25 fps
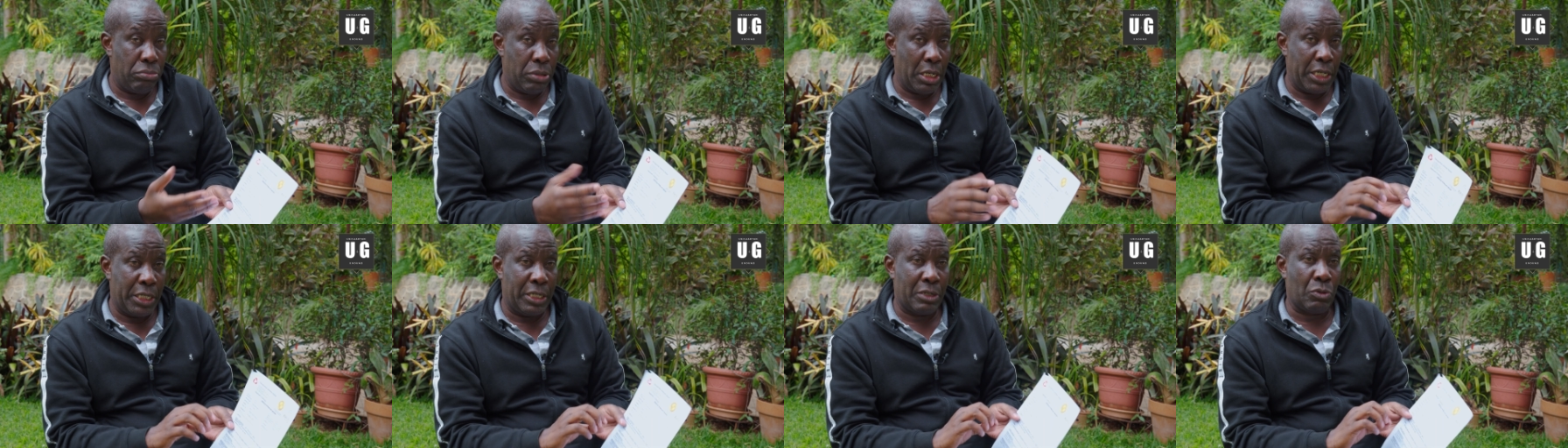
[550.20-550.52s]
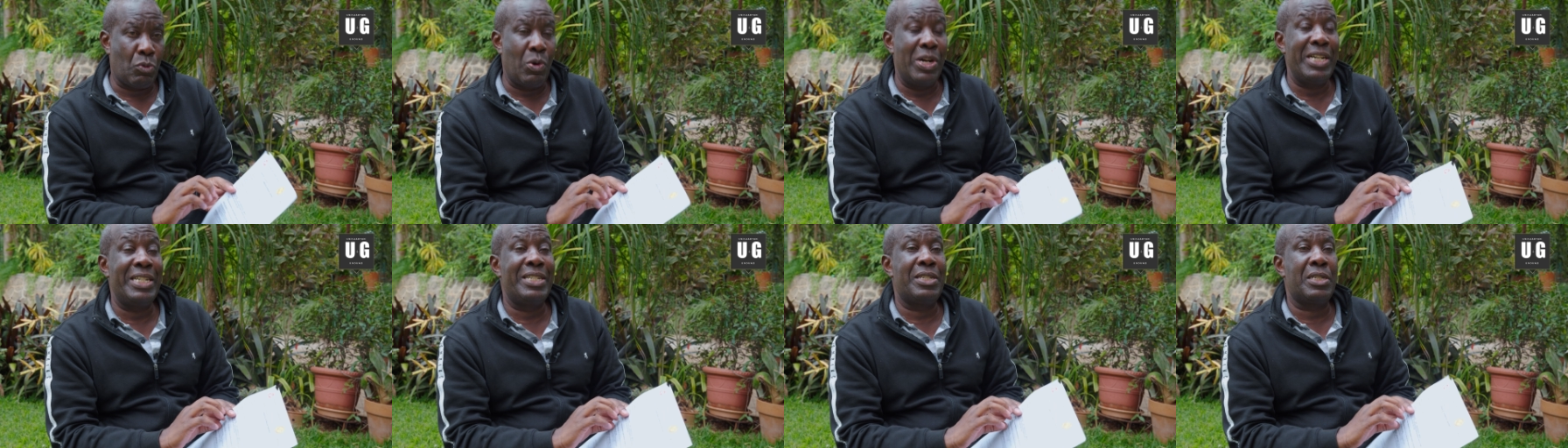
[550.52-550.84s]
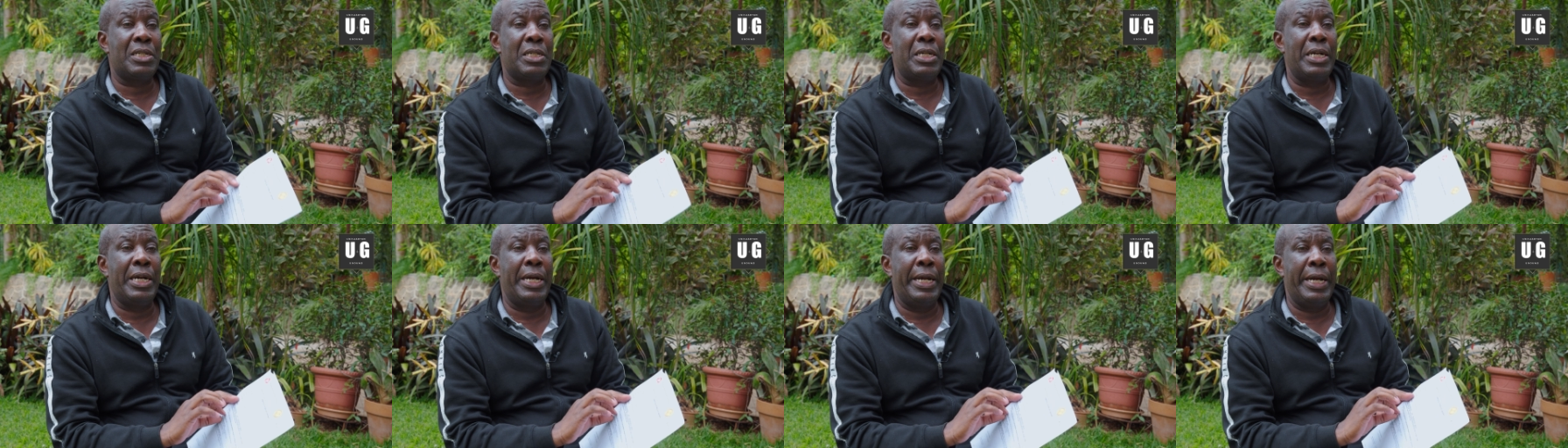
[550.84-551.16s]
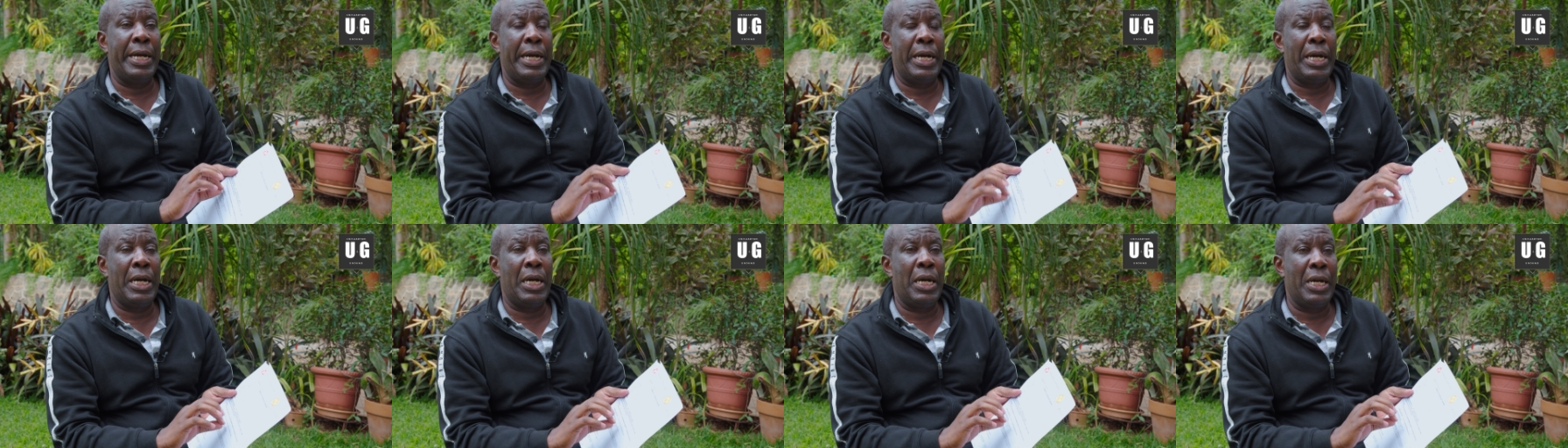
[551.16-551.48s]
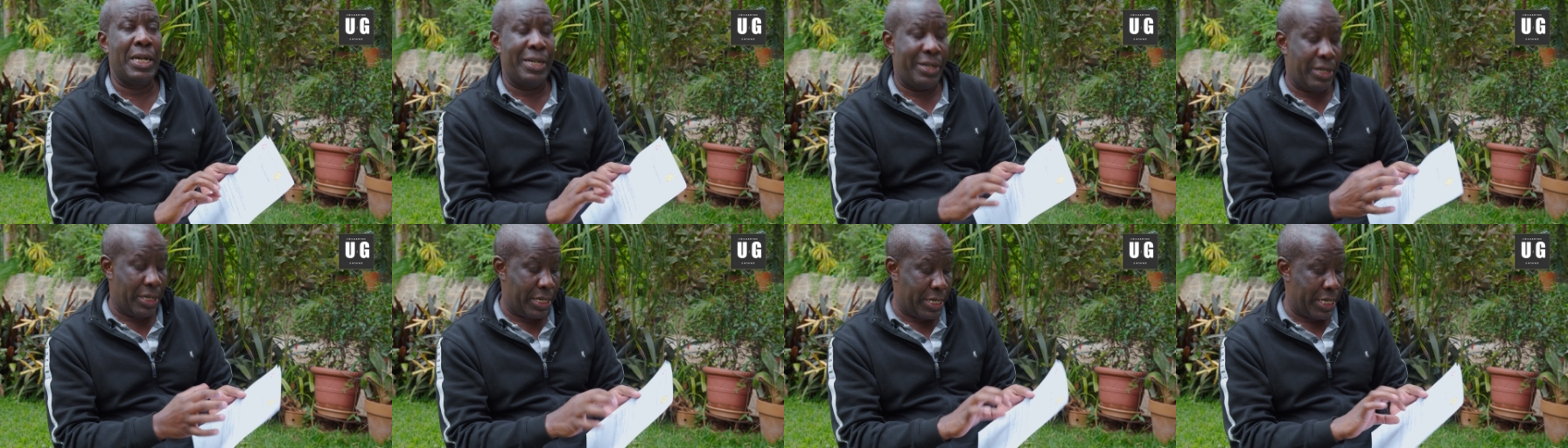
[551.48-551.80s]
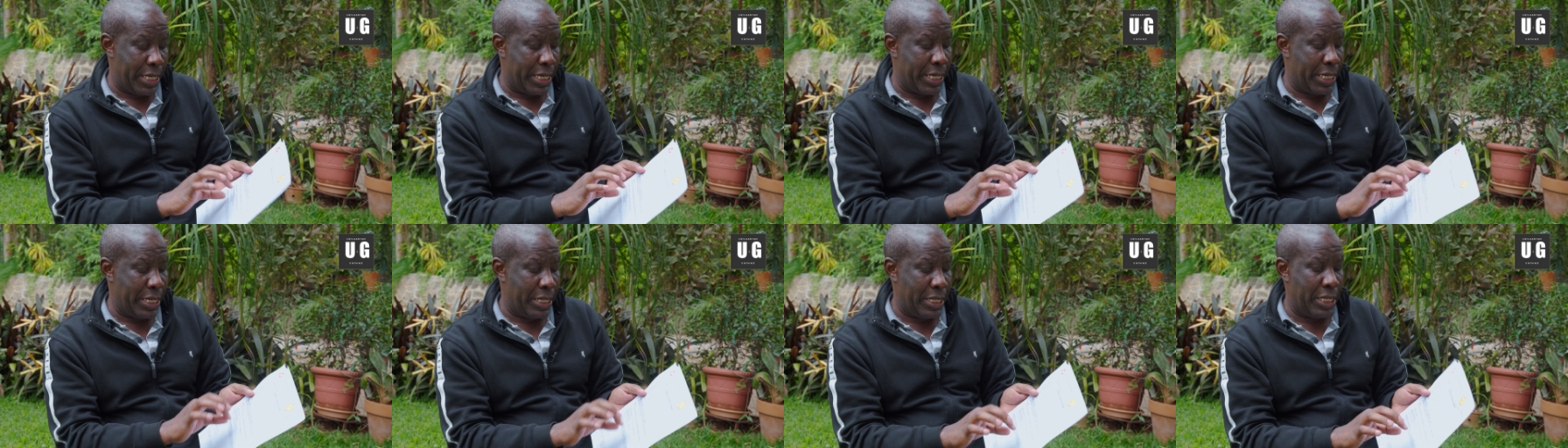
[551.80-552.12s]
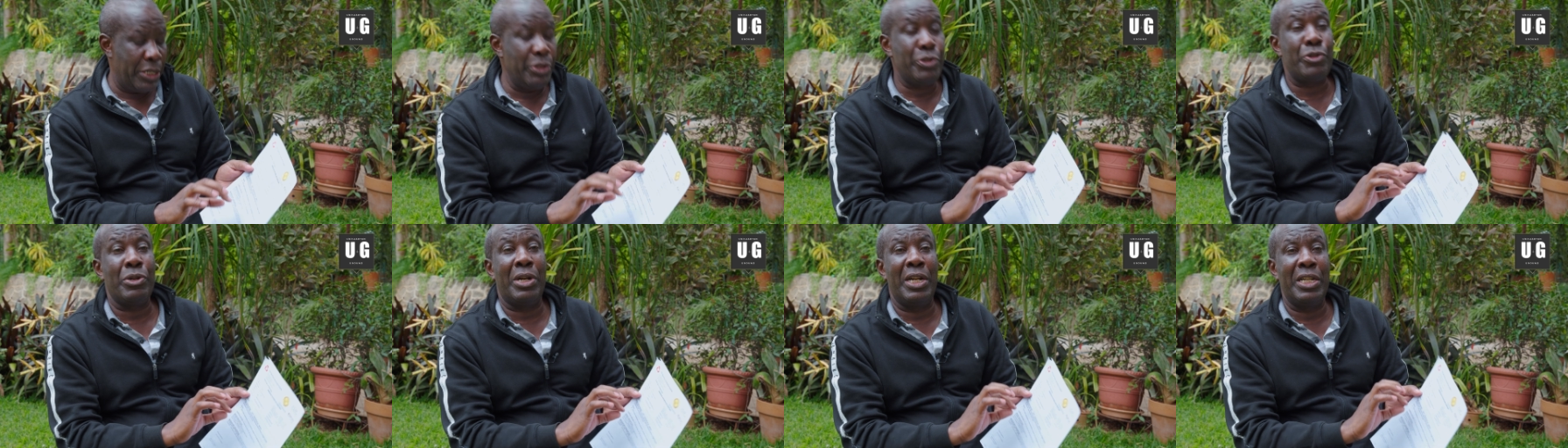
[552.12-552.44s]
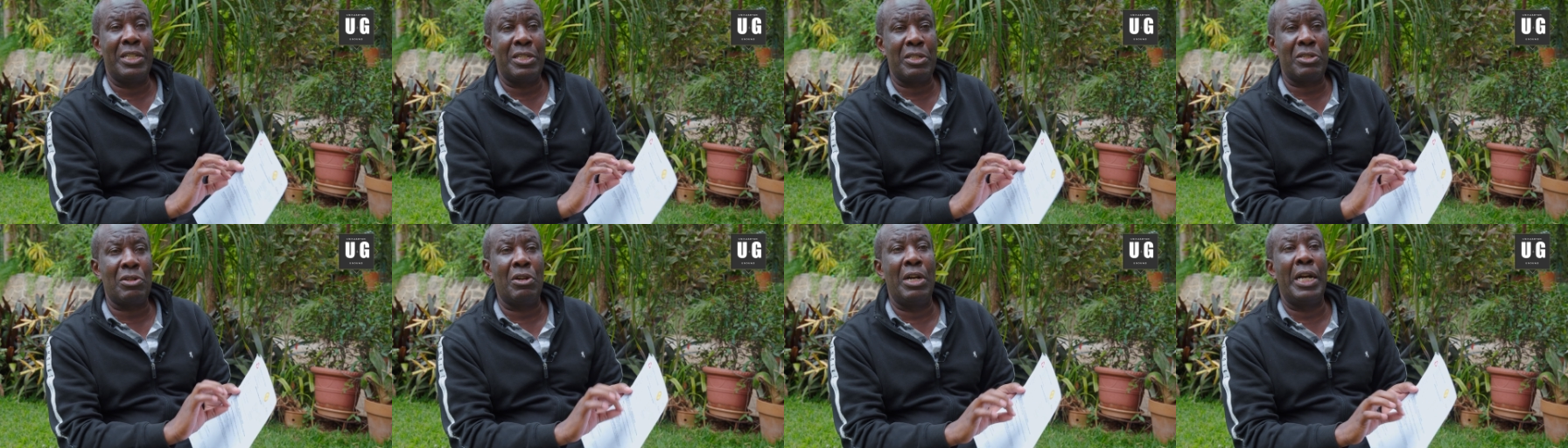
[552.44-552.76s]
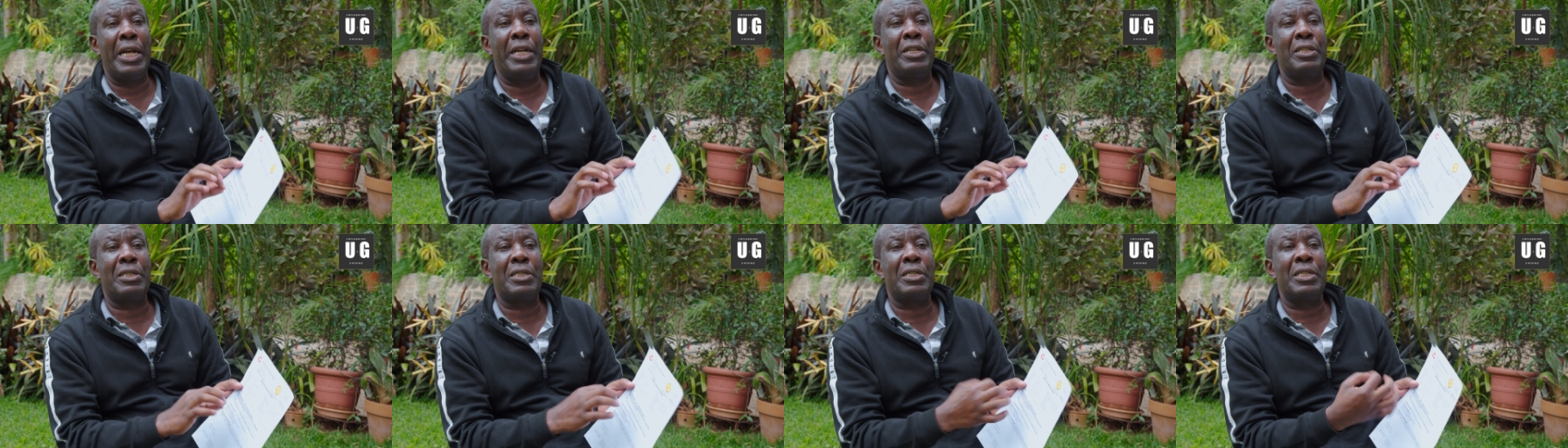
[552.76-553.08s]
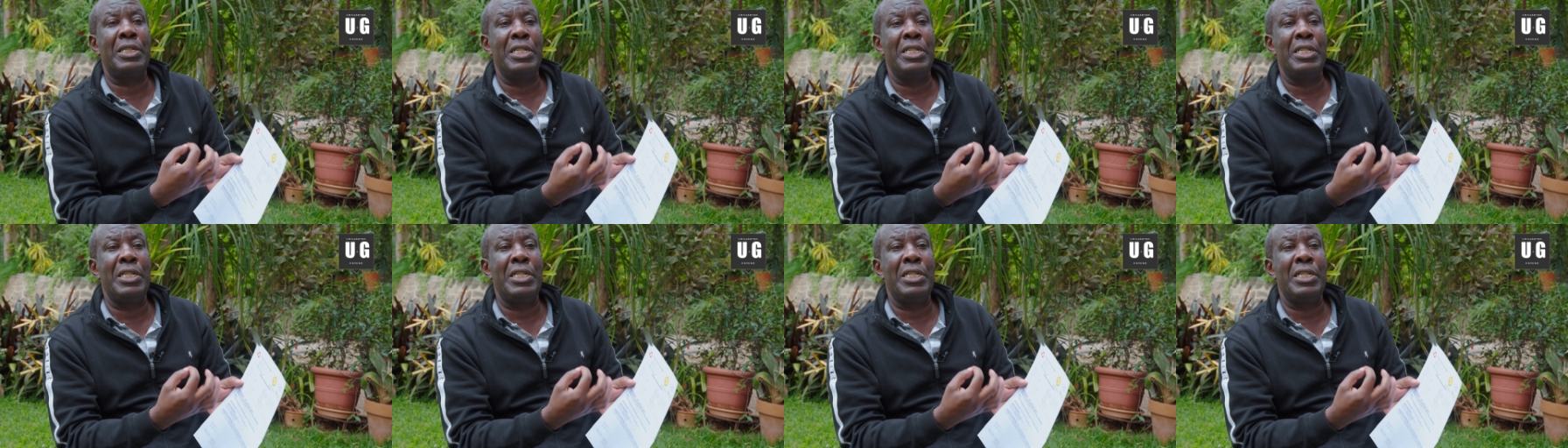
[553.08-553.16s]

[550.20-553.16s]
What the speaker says: It's quite rare, and usually it